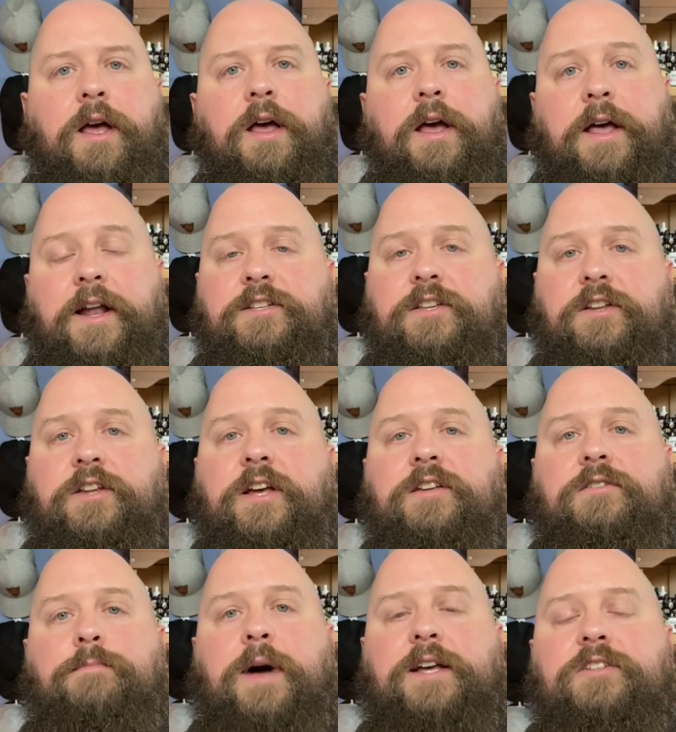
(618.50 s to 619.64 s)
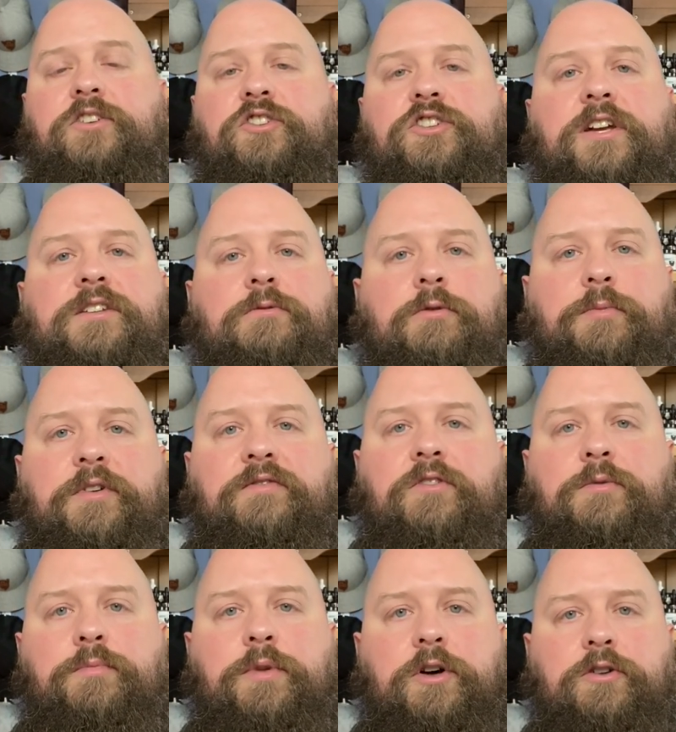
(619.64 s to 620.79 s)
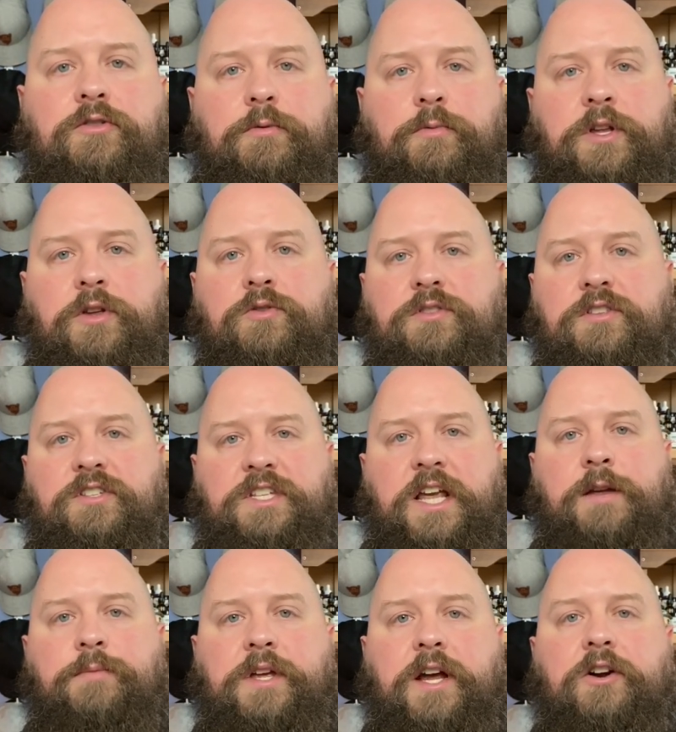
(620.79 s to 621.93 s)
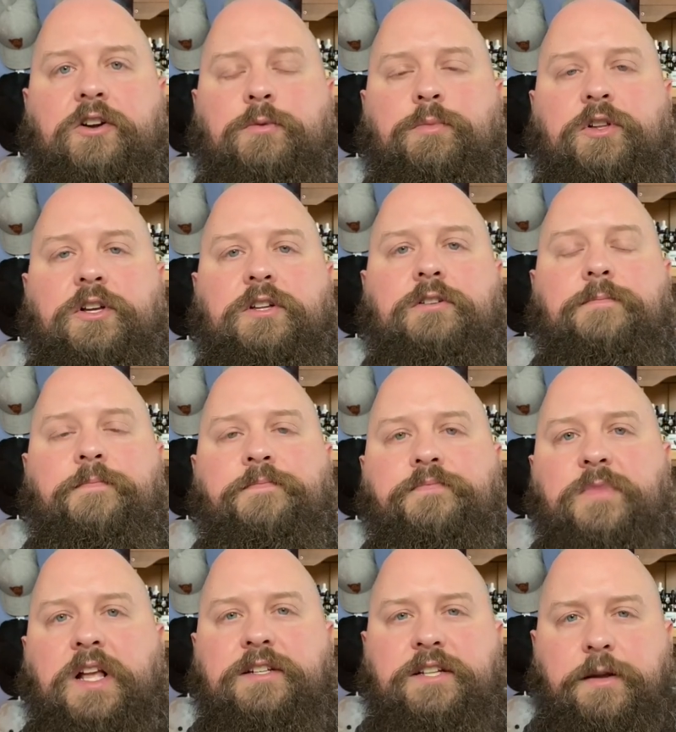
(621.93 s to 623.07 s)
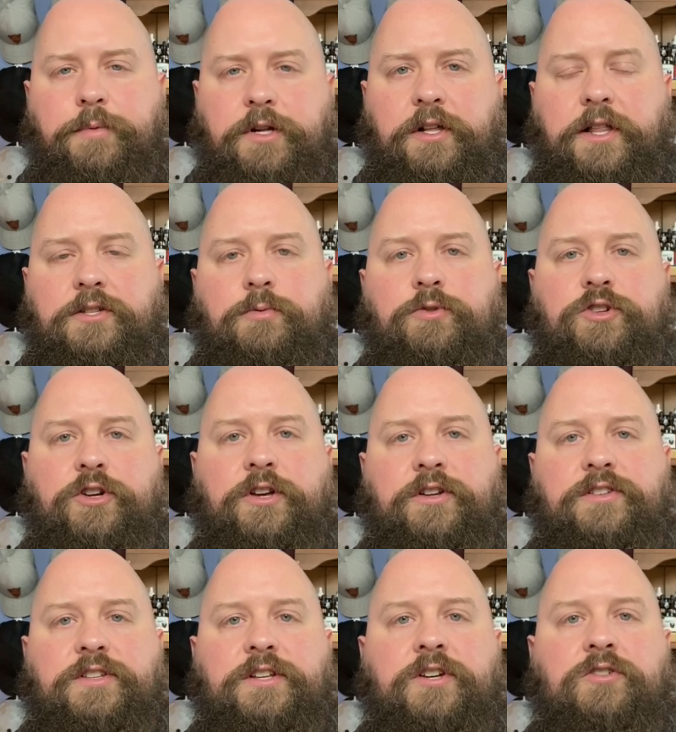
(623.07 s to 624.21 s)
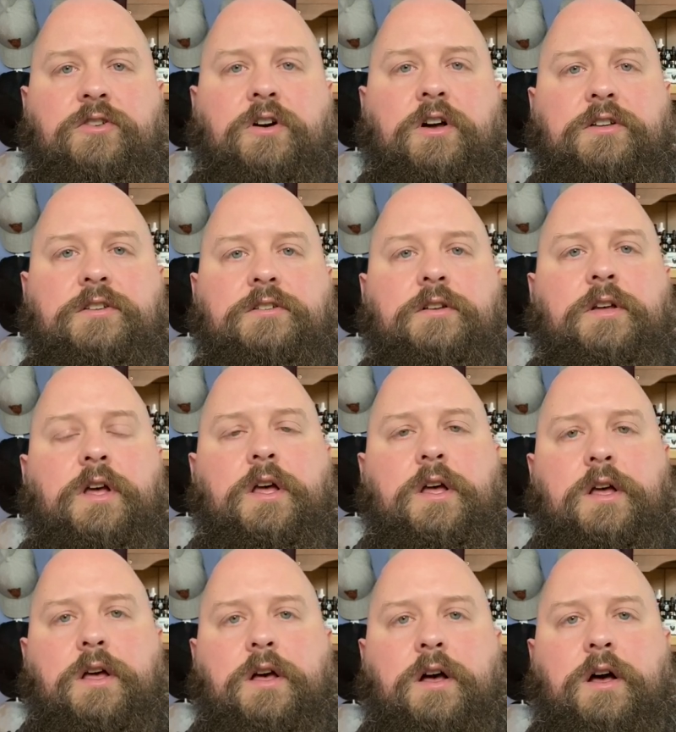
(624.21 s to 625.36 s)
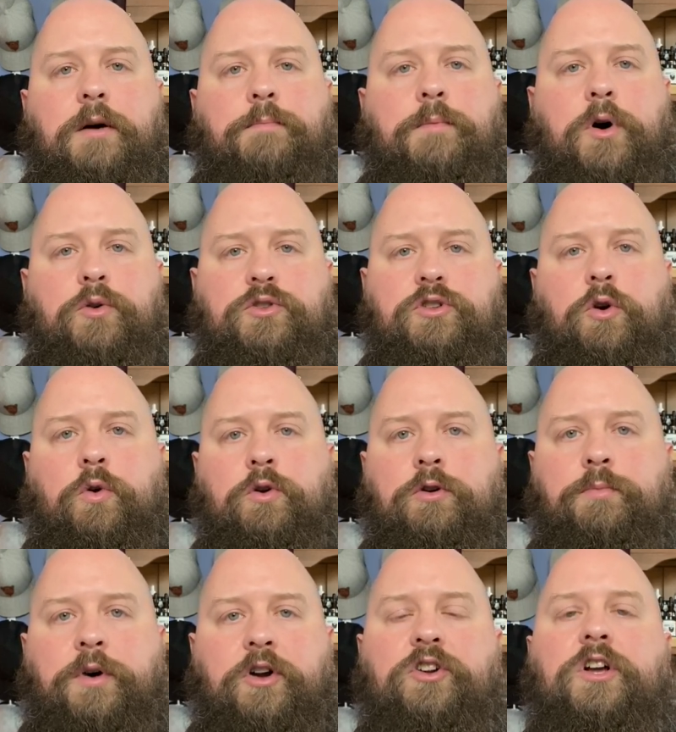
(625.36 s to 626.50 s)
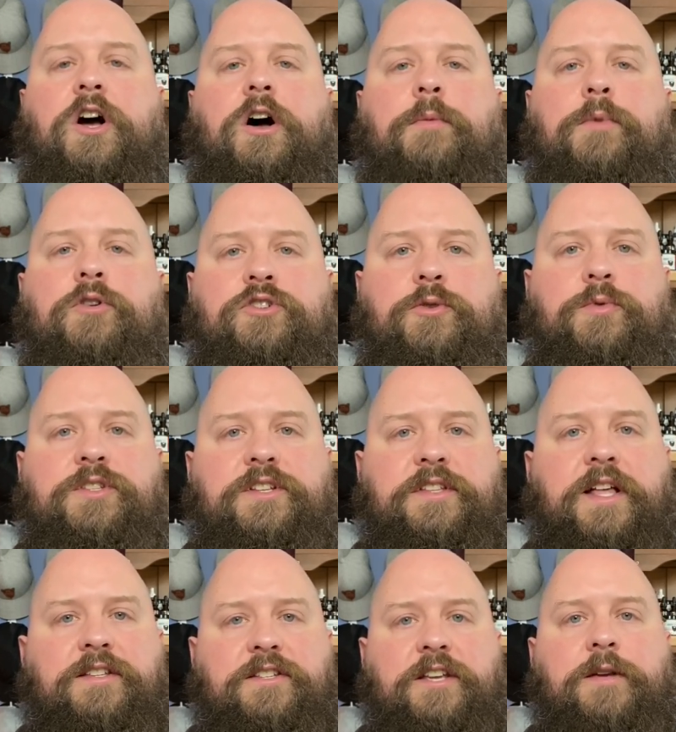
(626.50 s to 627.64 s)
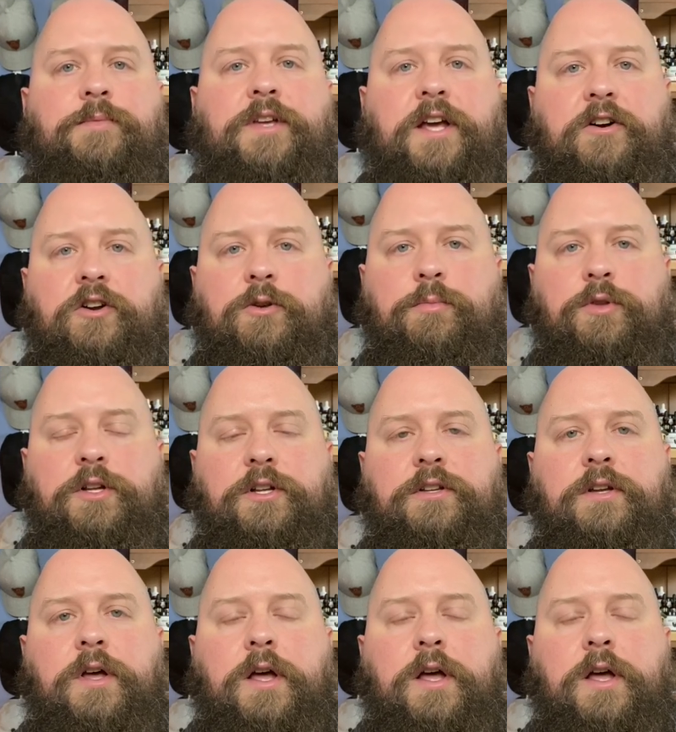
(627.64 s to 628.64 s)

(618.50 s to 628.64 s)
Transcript: And I said yes. My suggestion would be for the butter that we use the same carrier blend. Typically, that's what you're going to see across uh, most oil butter combos. You would see that same carrier blend.